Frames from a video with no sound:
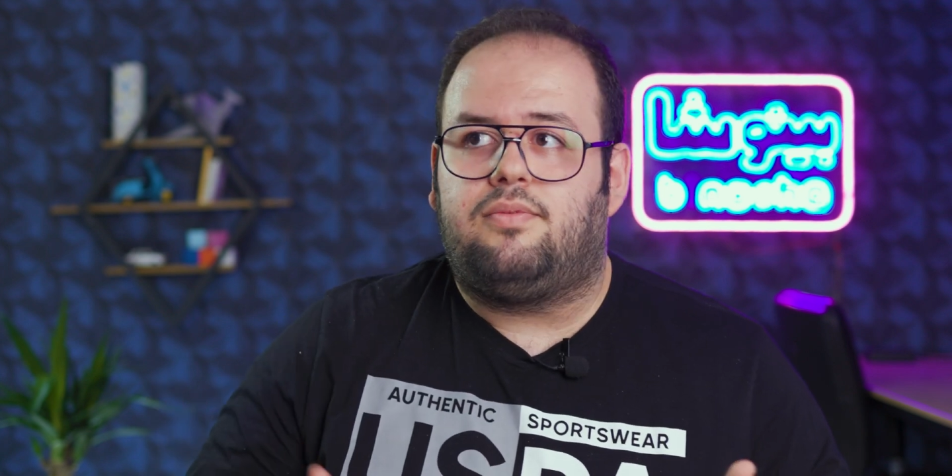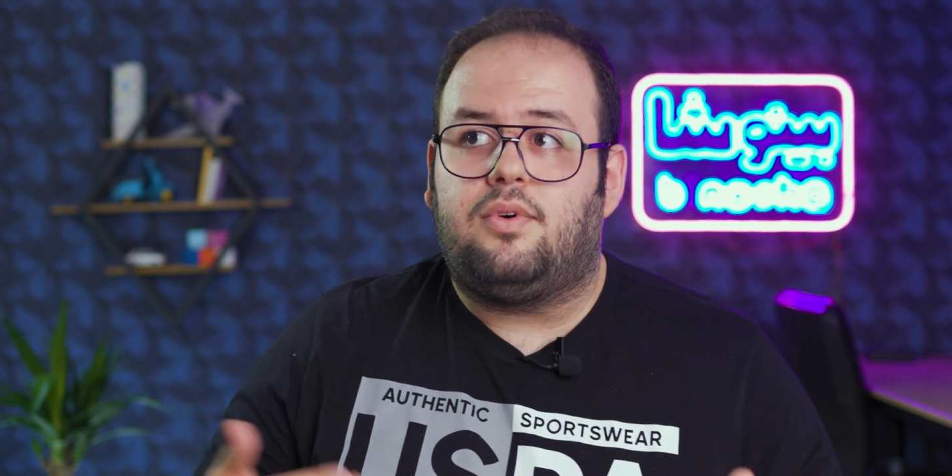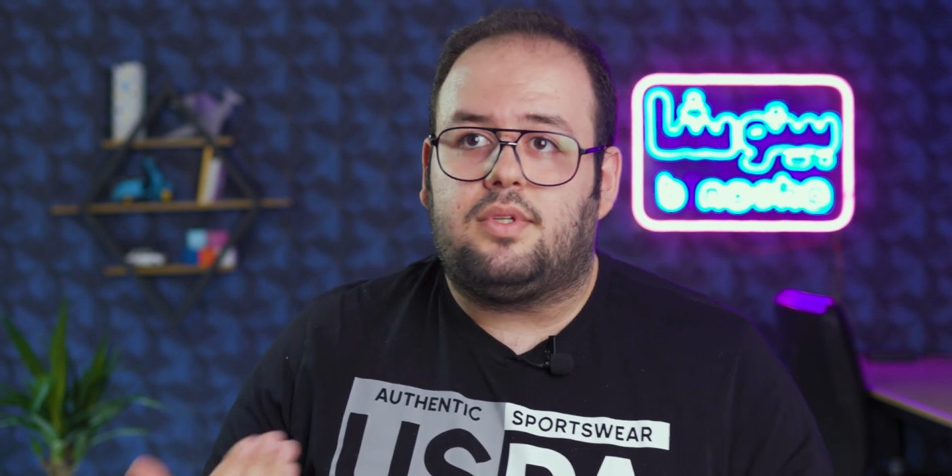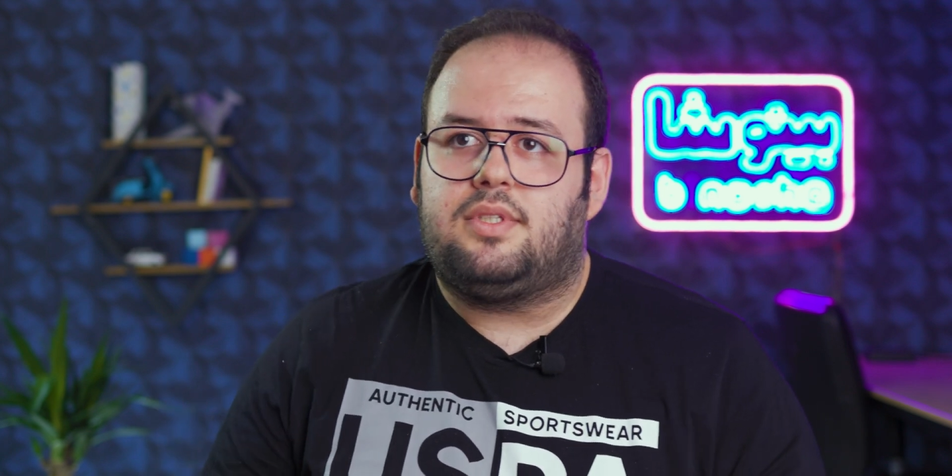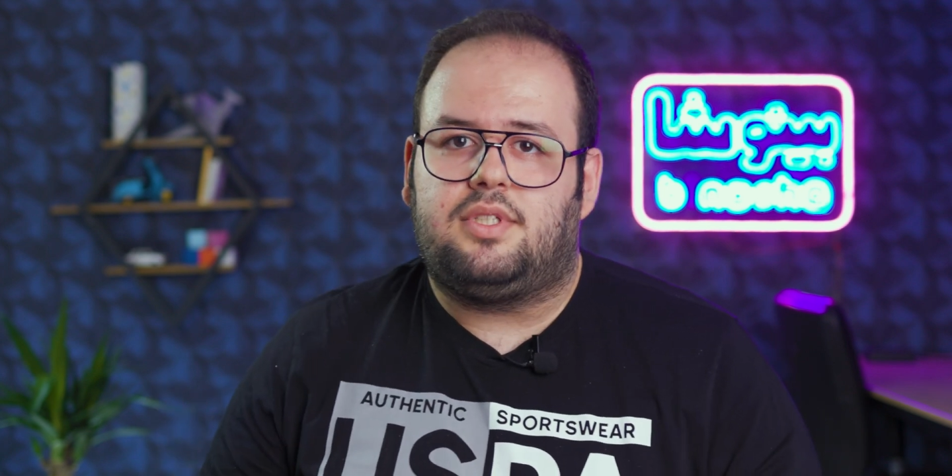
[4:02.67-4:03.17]

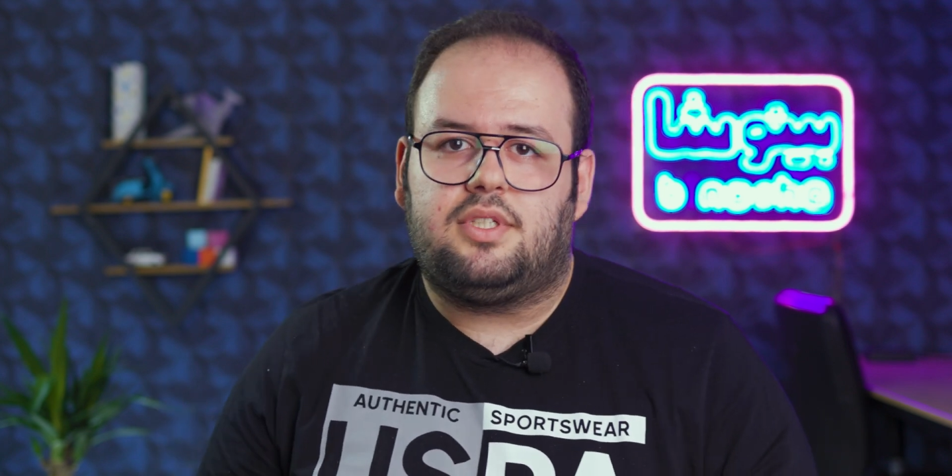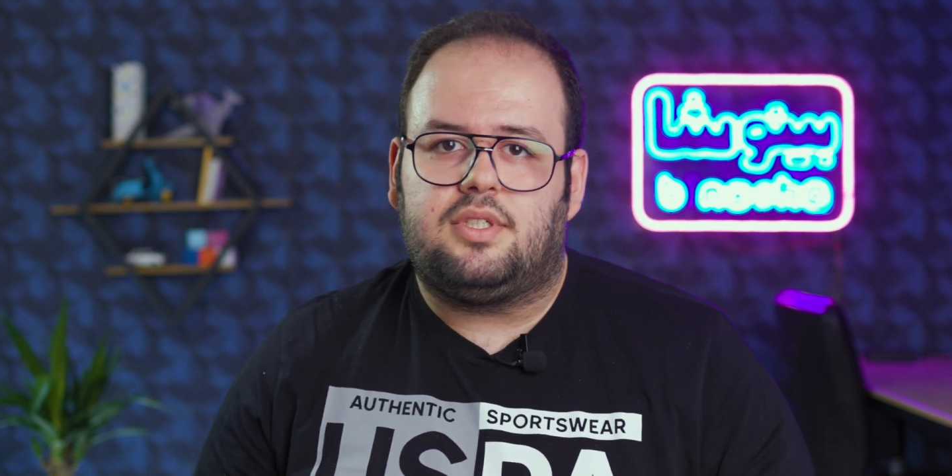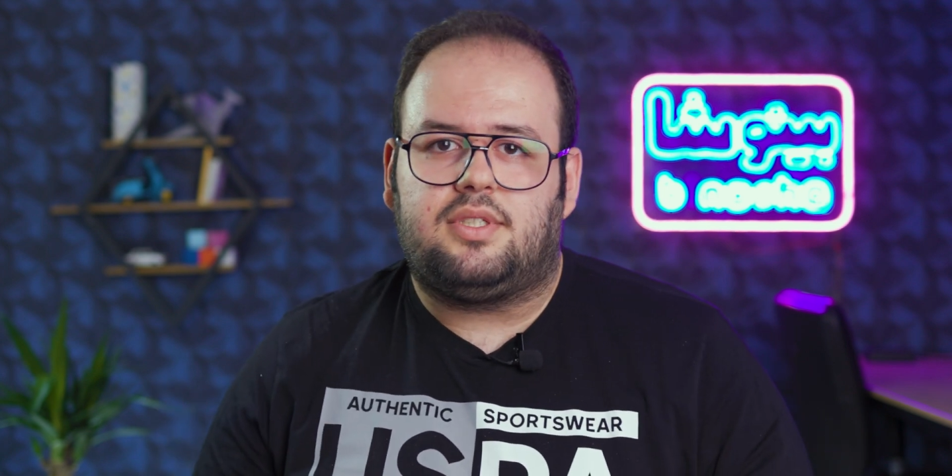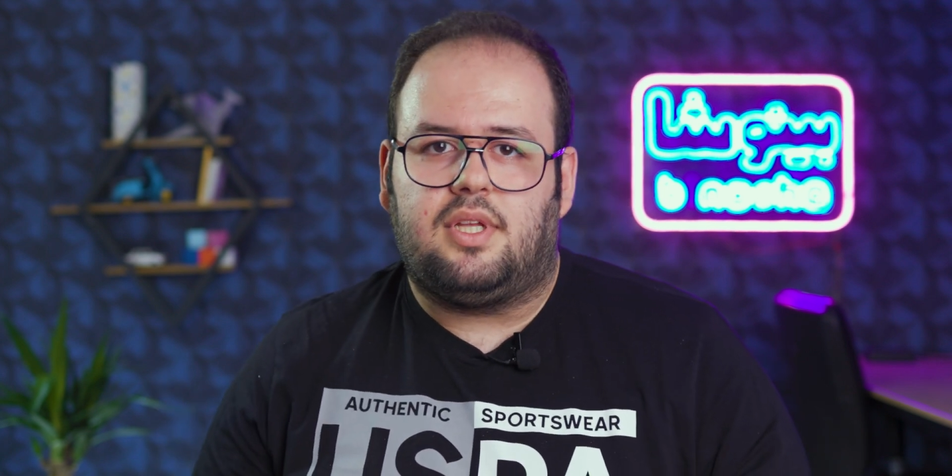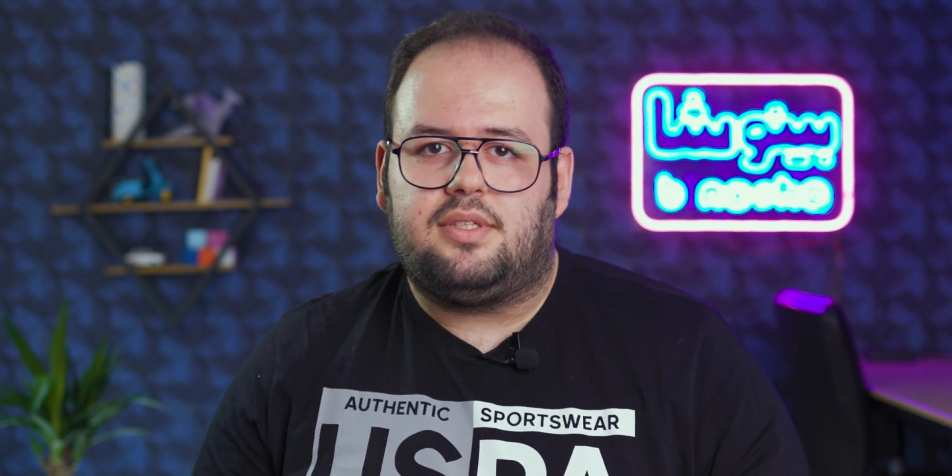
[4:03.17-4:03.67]
40
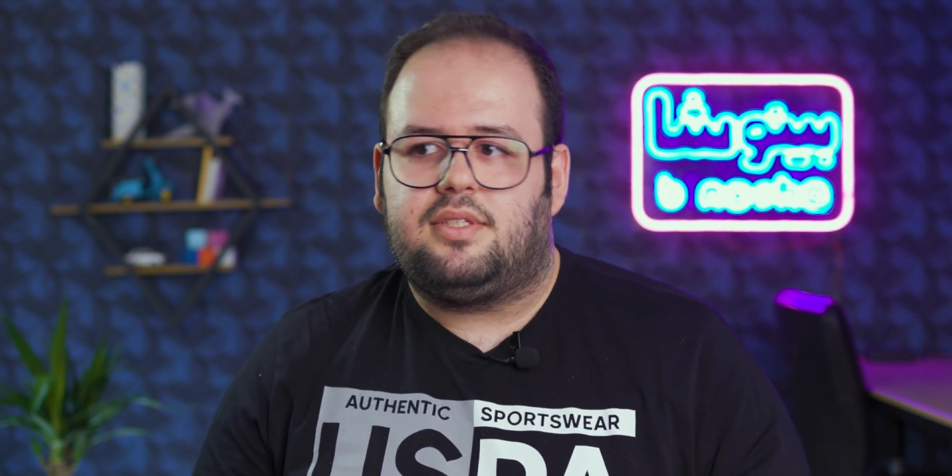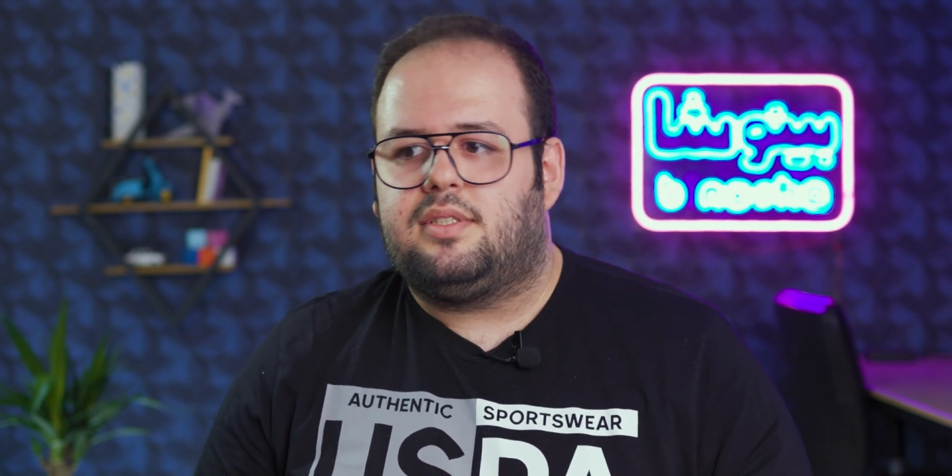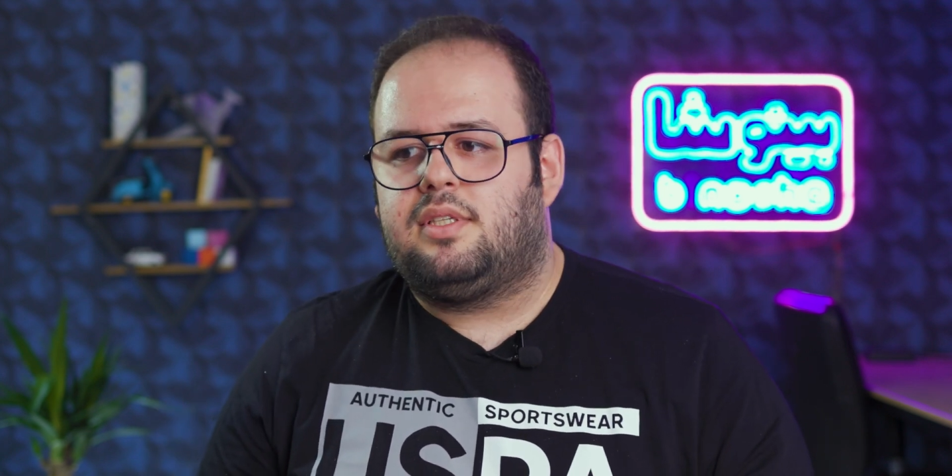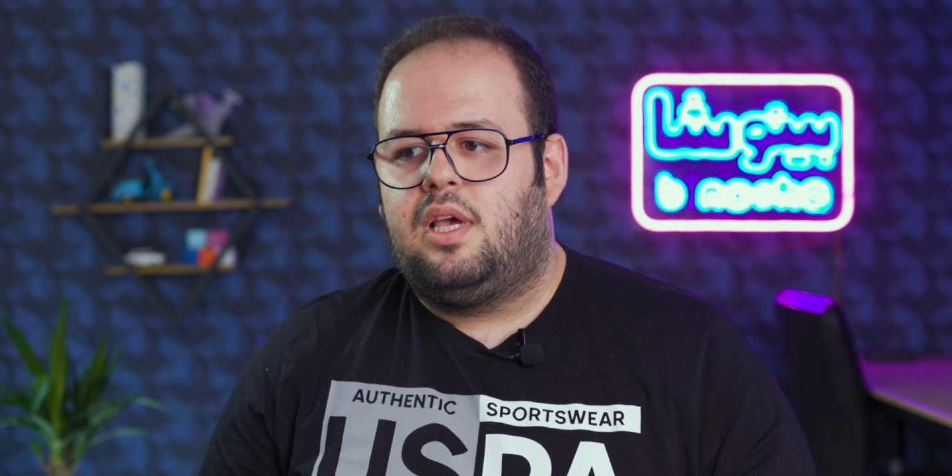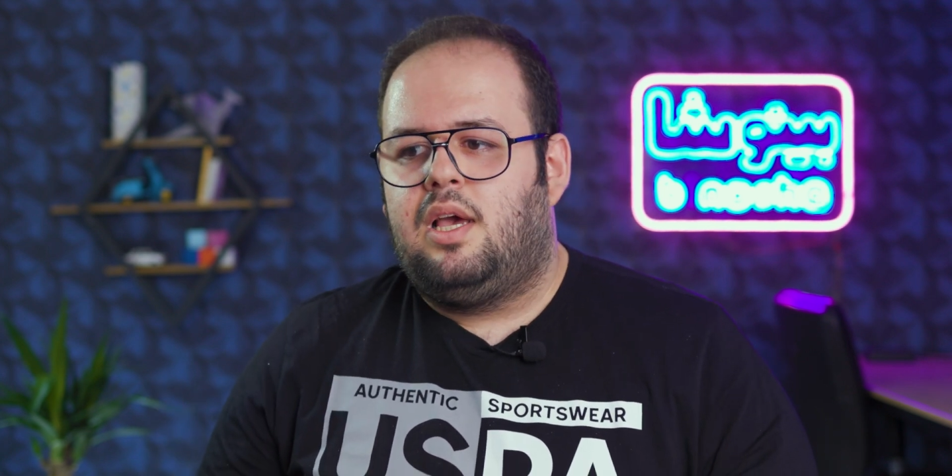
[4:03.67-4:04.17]
degrees
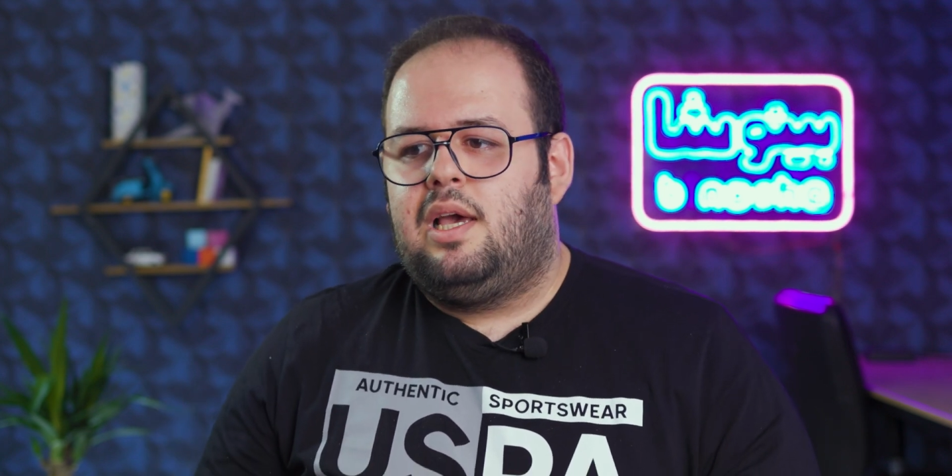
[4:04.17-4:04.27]
Celsius.